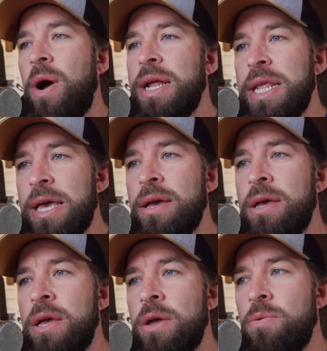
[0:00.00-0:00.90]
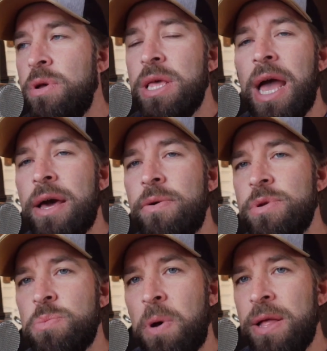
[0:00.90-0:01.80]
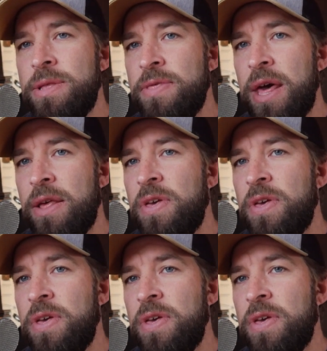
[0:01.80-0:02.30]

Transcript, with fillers: idea really how to respond to that.